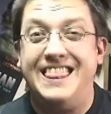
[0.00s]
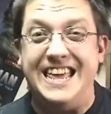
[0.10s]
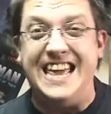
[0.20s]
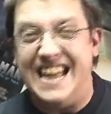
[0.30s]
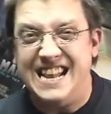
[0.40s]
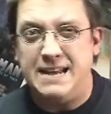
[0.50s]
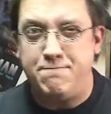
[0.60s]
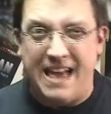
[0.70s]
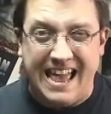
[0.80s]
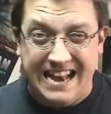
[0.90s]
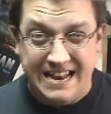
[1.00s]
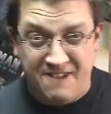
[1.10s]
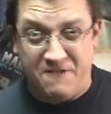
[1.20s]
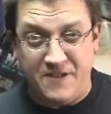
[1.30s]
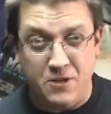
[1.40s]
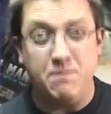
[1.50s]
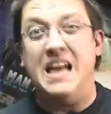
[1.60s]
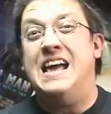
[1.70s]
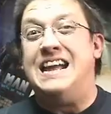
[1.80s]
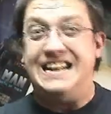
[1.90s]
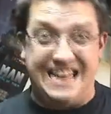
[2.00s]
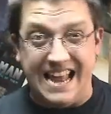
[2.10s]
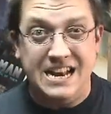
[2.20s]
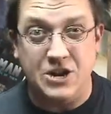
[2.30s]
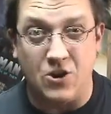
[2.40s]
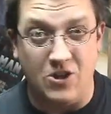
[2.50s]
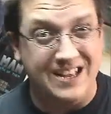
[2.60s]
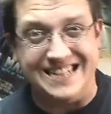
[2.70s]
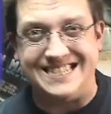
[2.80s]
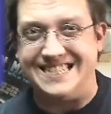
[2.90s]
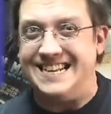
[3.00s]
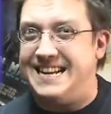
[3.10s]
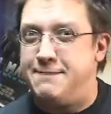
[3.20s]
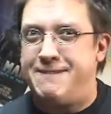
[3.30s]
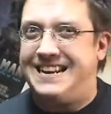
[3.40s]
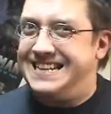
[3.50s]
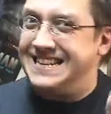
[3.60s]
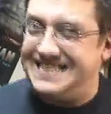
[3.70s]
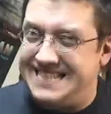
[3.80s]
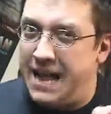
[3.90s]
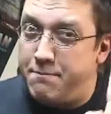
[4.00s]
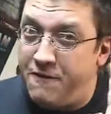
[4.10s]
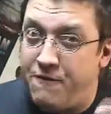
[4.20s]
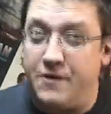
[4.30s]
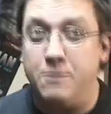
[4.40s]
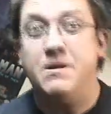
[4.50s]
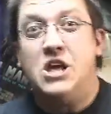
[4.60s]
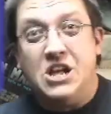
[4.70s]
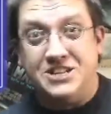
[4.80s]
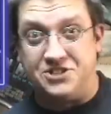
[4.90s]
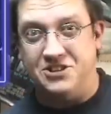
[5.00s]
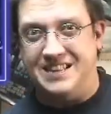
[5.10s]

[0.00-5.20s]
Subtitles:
the independent film DeadGirl. Yes, it's an independent zombie film, so